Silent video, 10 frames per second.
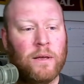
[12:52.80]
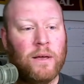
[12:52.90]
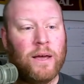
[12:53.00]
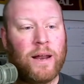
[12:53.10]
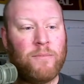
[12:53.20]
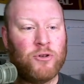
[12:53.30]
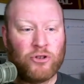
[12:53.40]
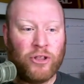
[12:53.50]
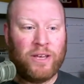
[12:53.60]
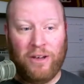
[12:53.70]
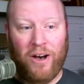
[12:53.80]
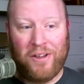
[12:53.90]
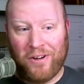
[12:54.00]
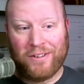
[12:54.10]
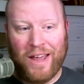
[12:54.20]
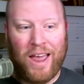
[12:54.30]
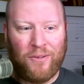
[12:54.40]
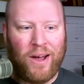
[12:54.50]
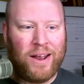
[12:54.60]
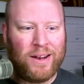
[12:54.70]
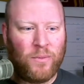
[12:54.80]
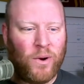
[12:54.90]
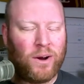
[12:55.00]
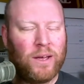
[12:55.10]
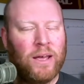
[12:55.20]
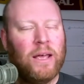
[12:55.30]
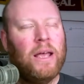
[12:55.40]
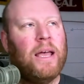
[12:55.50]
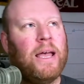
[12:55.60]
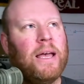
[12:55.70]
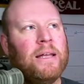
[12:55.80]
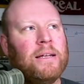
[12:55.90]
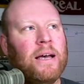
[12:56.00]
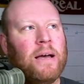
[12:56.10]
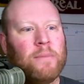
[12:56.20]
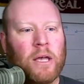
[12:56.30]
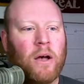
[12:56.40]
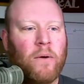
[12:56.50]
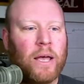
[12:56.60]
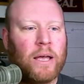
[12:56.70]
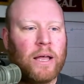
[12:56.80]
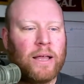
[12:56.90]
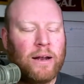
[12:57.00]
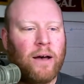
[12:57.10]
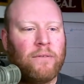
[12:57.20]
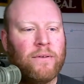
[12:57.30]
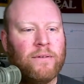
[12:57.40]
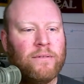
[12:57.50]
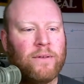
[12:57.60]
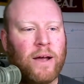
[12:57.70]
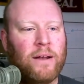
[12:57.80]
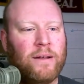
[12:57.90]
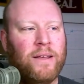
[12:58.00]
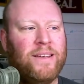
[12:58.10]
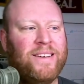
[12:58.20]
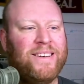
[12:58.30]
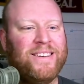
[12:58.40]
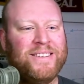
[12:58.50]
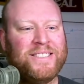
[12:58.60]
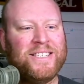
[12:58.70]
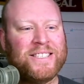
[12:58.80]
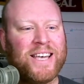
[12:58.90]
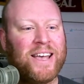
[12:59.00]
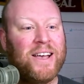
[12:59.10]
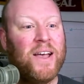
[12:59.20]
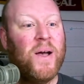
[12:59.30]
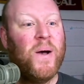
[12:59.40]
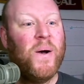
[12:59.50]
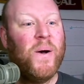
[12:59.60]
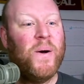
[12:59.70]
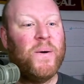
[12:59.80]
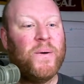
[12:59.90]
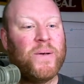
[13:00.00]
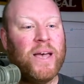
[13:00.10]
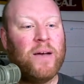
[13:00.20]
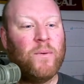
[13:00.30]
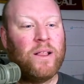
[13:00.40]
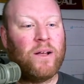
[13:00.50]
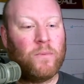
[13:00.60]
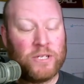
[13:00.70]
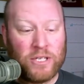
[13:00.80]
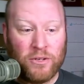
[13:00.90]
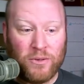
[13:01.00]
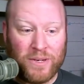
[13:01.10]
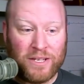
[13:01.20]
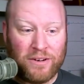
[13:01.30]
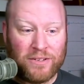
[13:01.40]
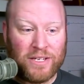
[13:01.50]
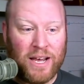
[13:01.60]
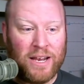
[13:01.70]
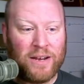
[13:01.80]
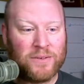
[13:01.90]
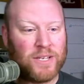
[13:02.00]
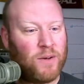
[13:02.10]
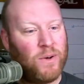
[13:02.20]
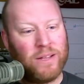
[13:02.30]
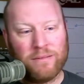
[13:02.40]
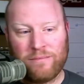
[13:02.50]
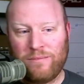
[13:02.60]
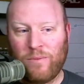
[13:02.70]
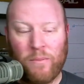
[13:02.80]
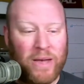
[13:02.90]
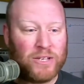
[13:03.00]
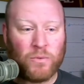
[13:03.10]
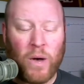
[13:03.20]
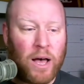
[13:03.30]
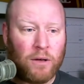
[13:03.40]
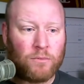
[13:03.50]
And I'm usually gone all day, right, at work. And I'm like, "Oh, I got laid off," right? And she's like, "Oh, okay. Well, are we still doing dinner tonight?" And I was like, "Well, we may as well,